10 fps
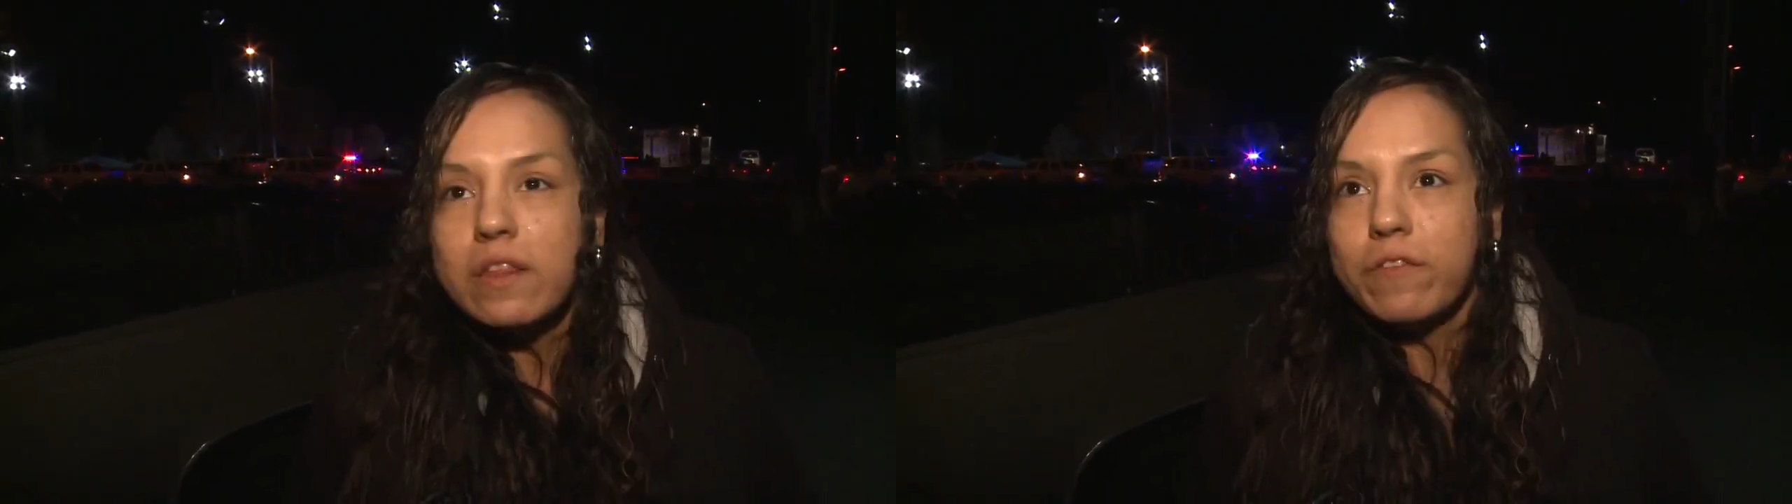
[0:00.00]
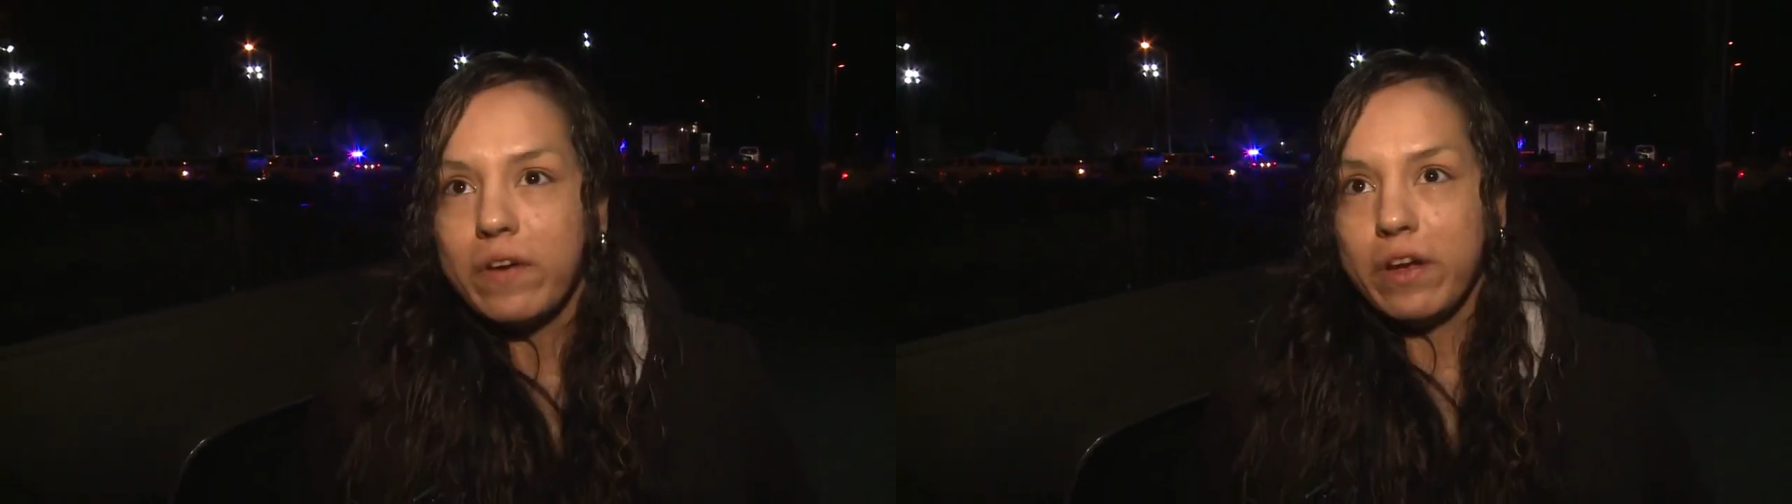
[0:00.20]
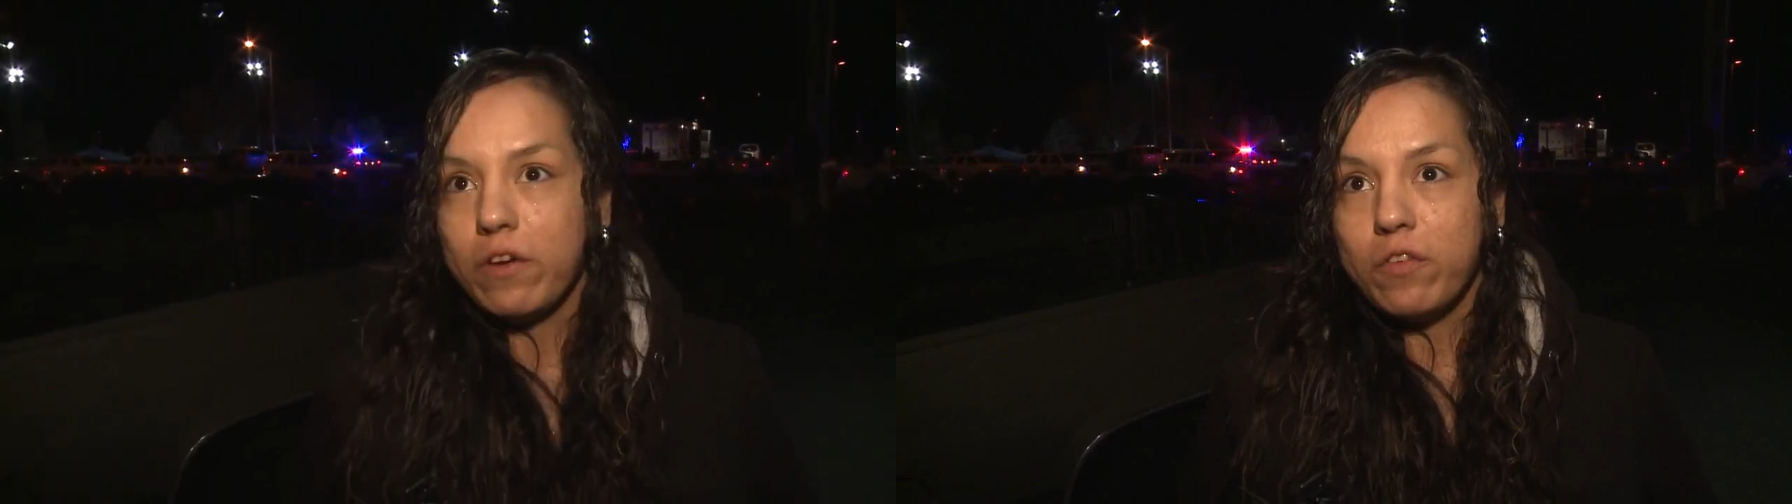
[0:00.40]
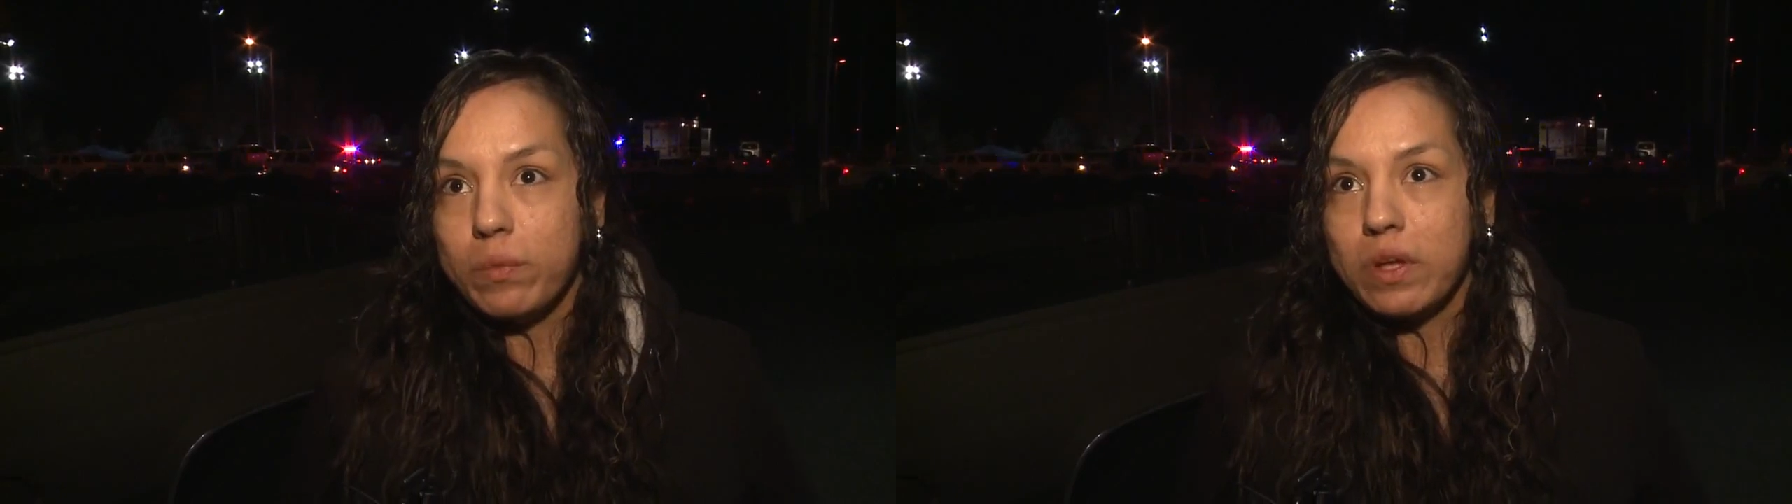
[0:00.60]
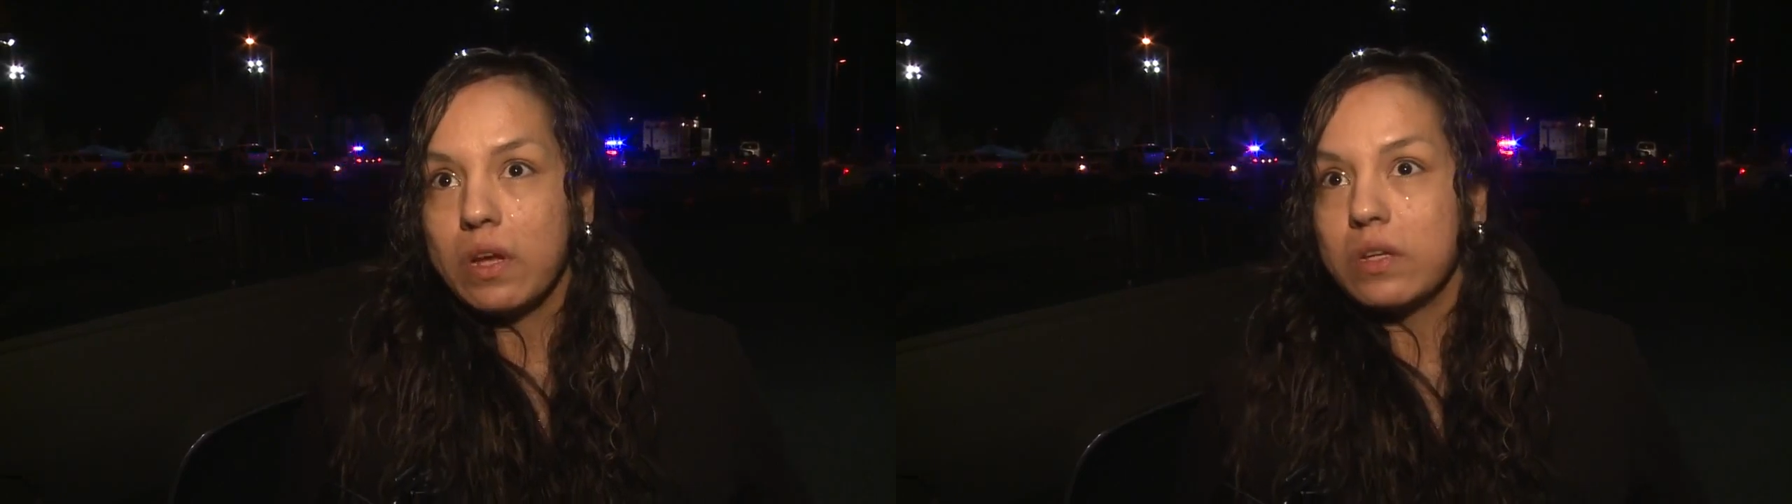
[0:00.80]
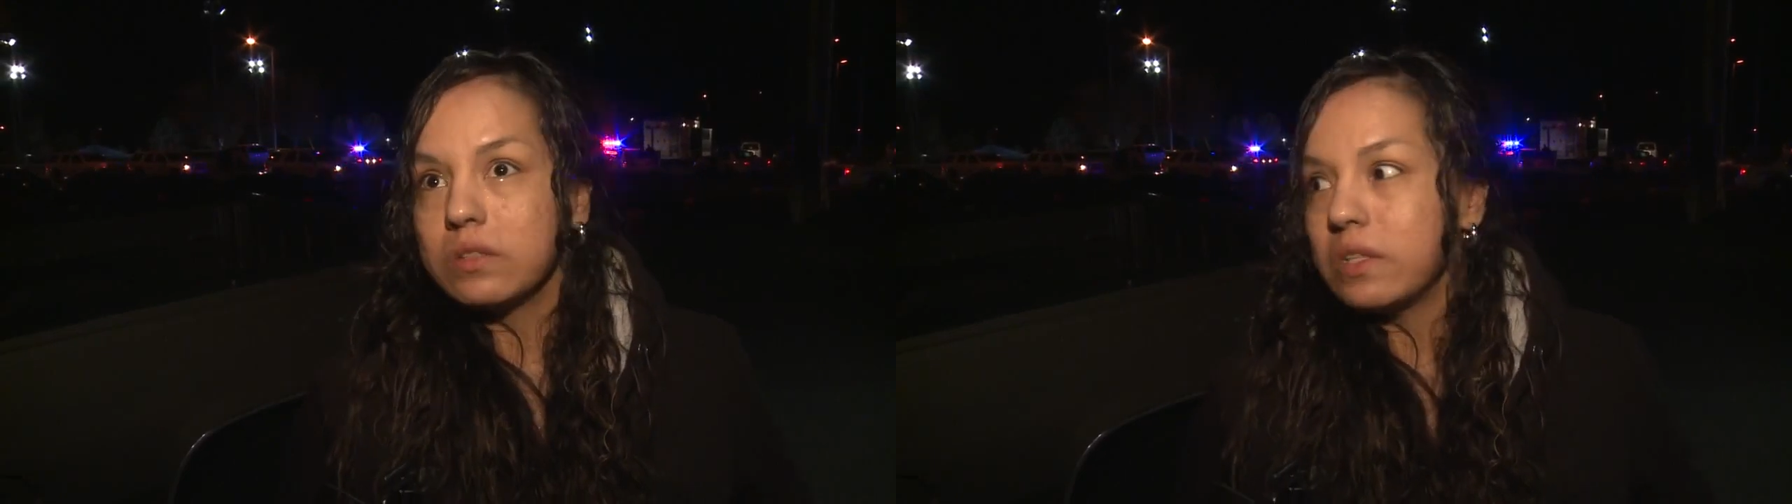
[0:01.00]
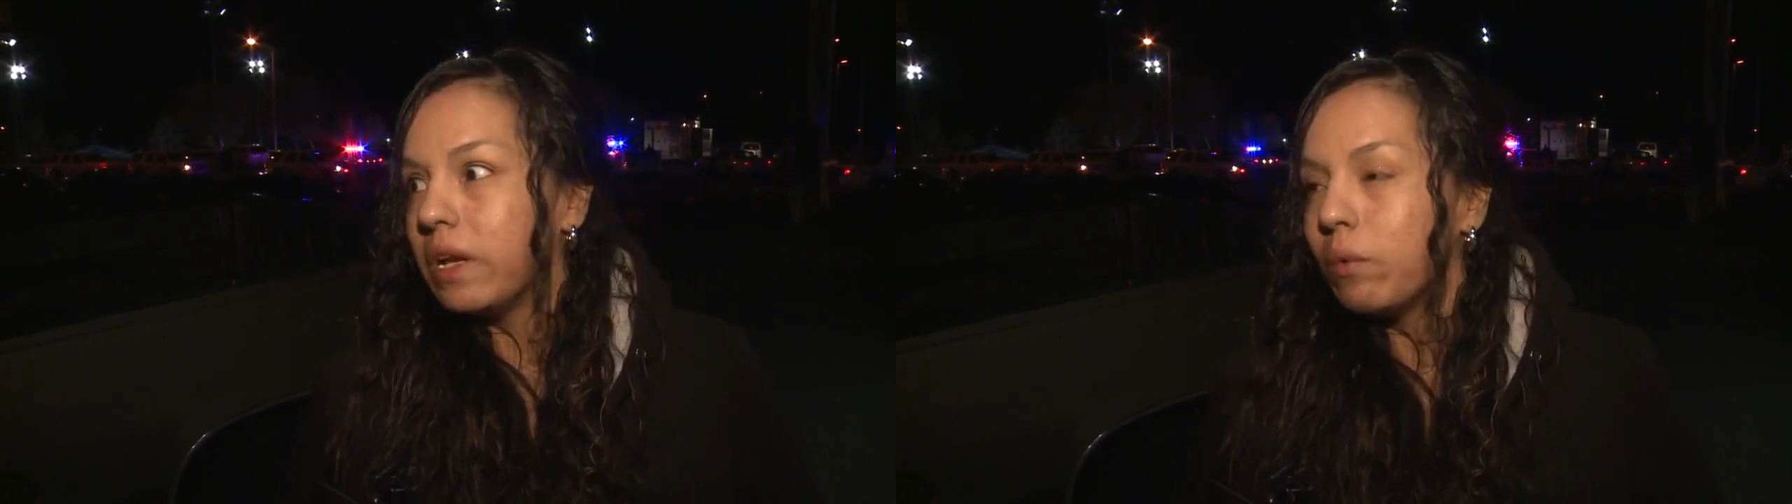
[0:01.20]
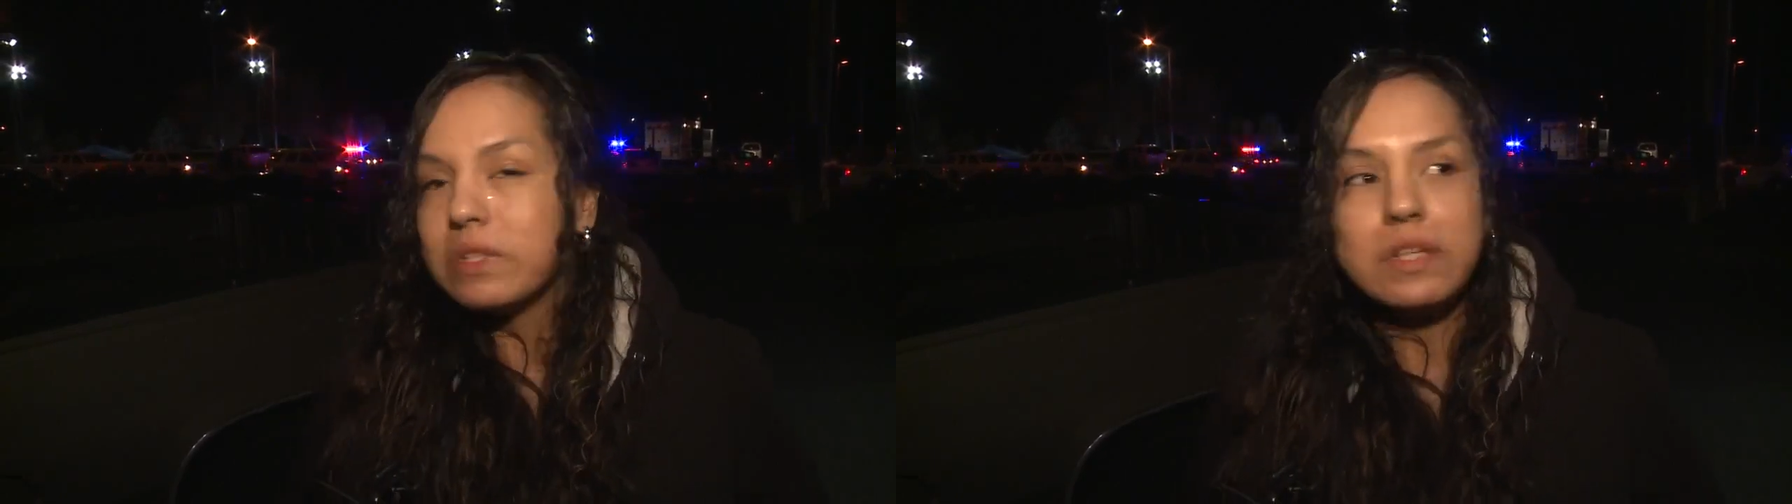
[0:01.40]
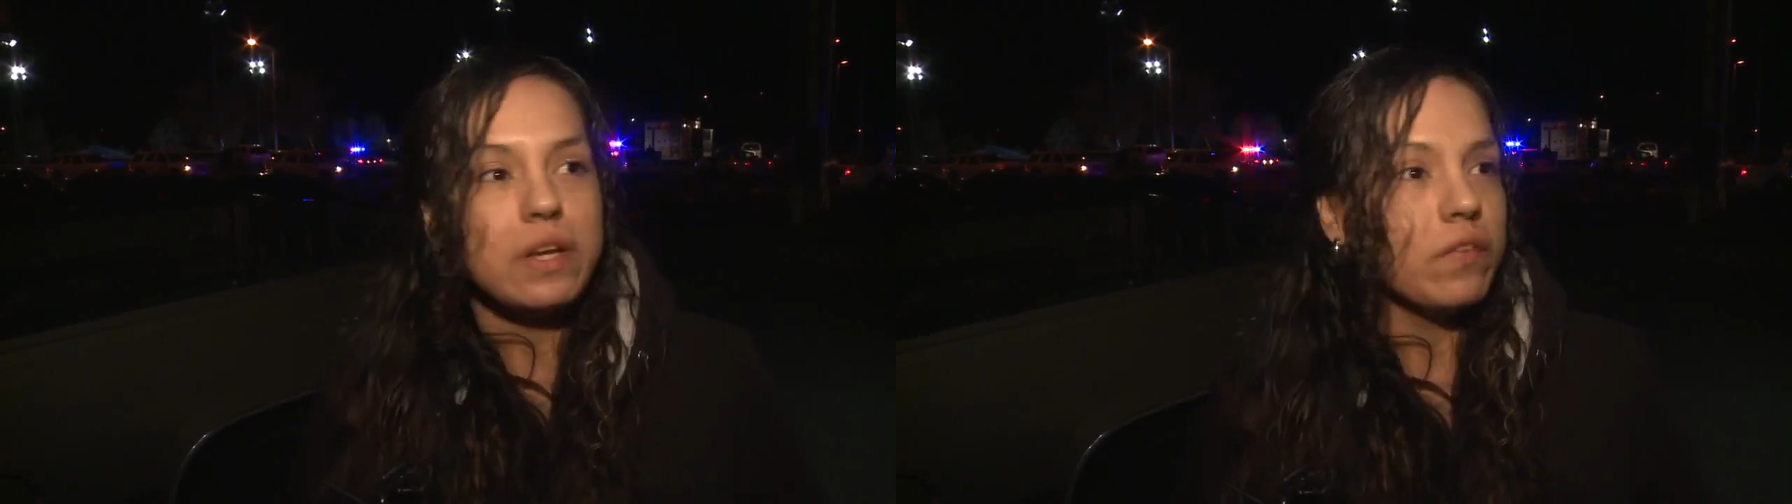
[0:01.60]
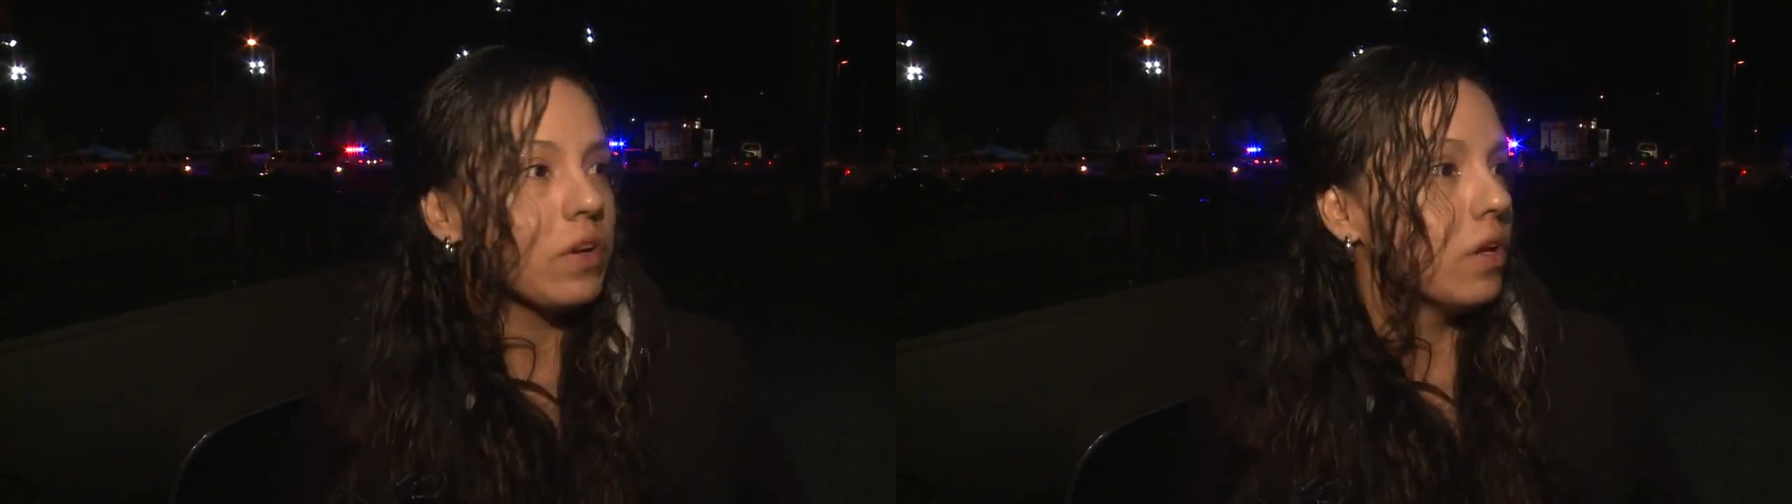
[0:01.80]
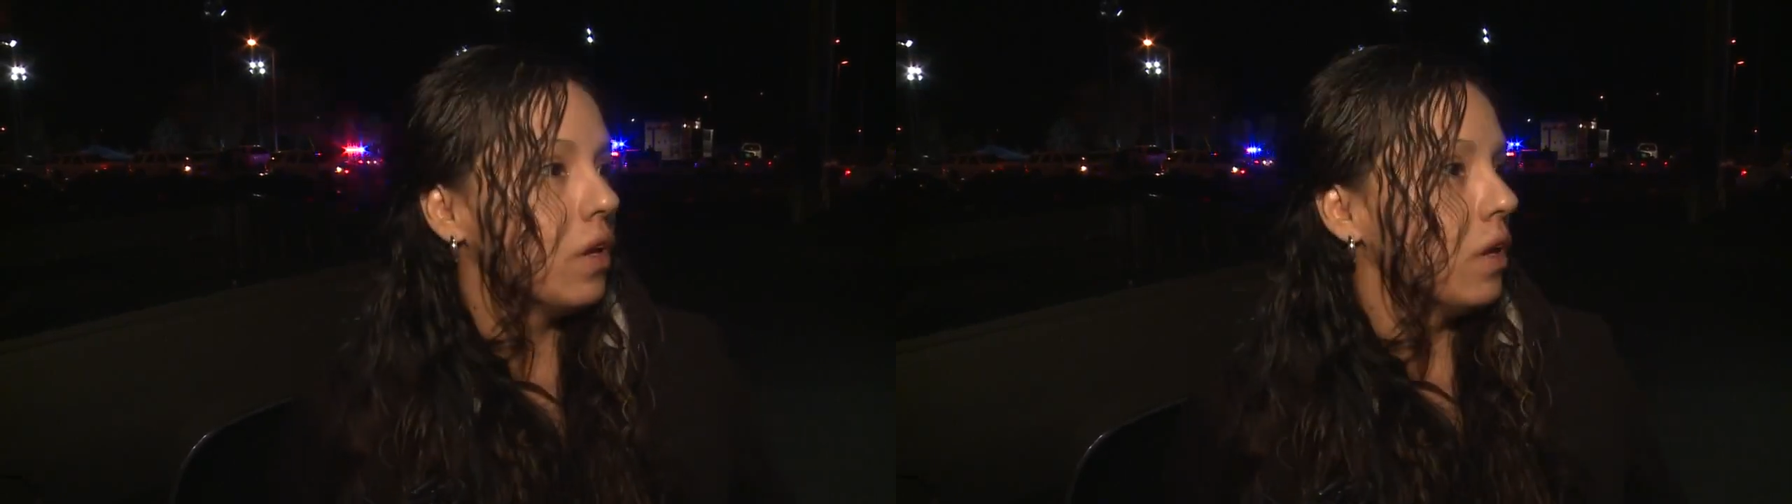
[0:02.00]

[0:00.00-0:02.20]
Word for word: the fire from the guns, and it wasn't even